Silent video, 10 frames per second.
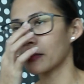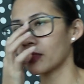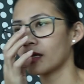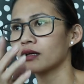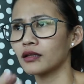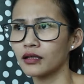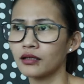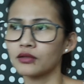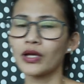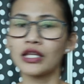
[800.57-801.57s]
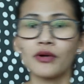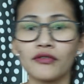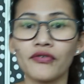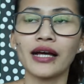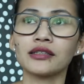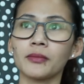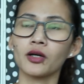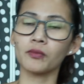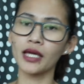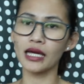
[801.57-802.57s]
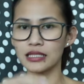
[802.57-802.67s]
the 21 facts about me.